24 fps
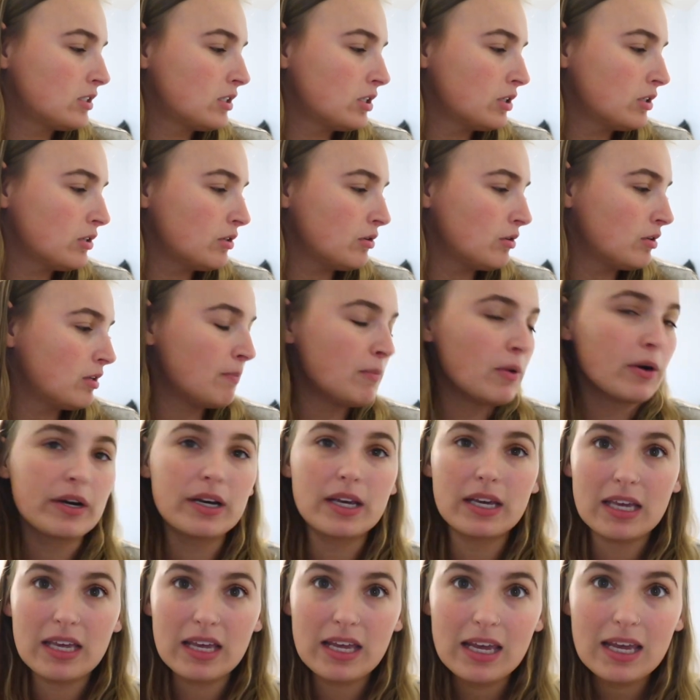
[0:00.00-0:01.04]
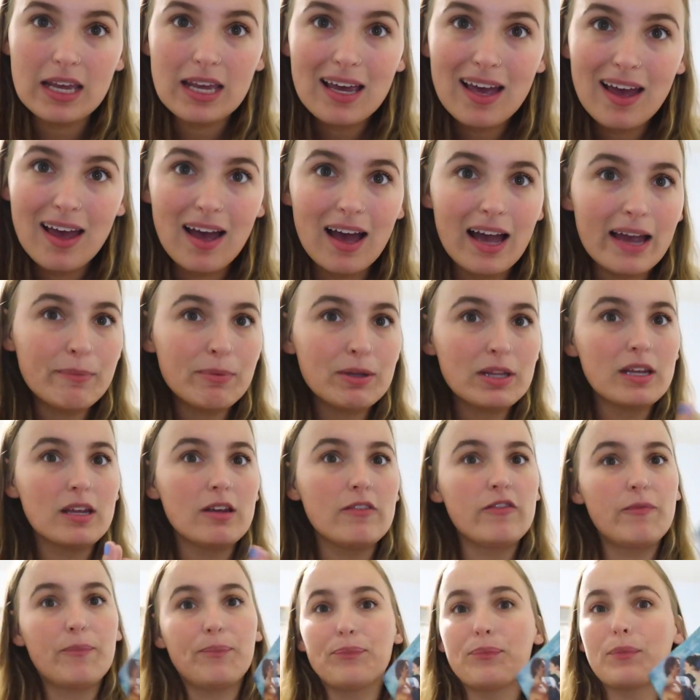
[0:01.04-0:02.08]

to the Marquis, I believe,